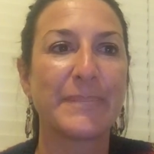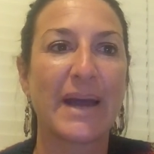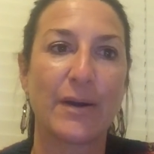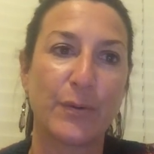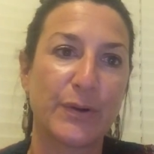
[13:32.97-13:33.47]

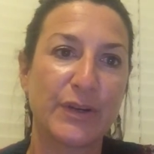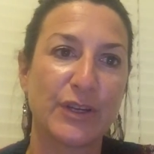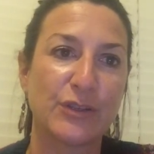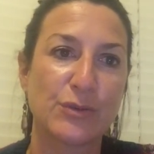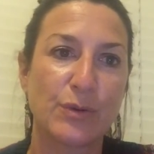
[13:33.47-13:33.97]
power
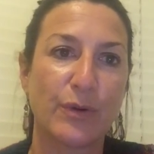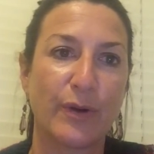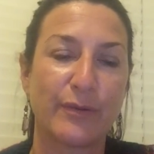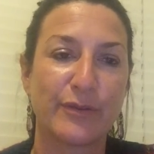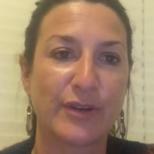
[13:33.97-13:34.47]
and
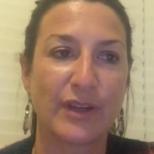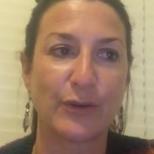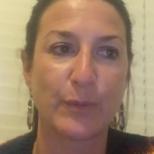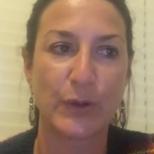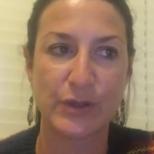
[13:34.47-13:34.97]
control over
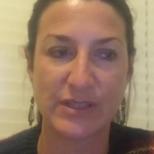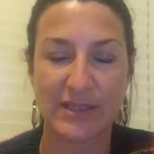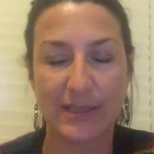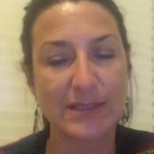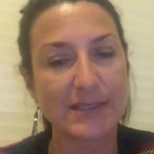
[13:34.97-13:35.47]
another
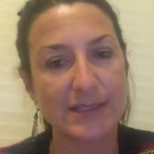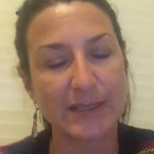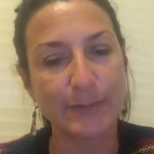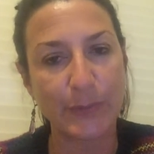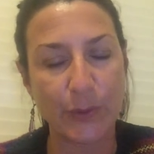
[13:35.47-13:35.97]
person. That's
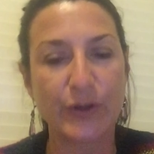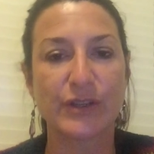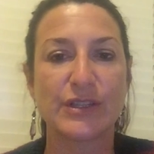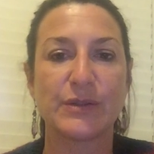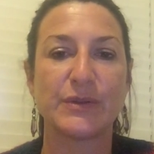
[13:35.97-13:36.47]

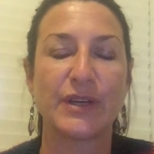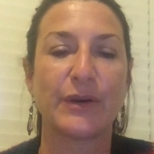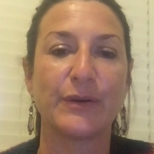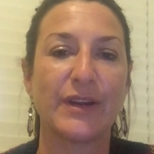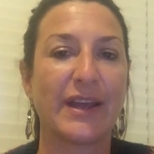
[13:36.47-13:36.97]
important to
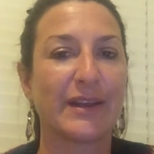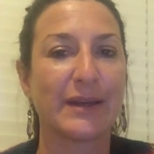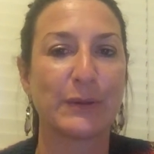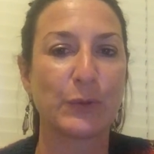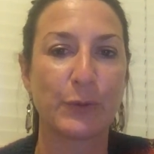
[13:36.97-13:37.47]
note,
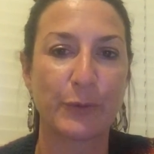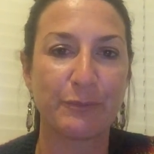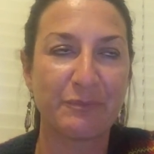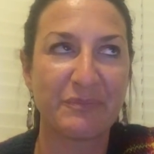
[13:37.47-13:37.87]
and I will